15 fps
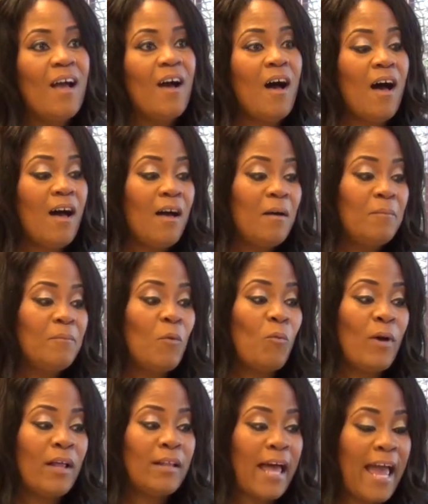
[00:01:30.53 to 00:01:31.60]
Um,
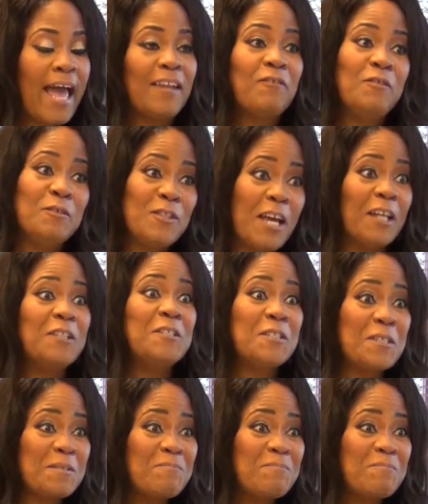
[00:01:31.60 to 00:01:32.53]
well, I had a few challenges.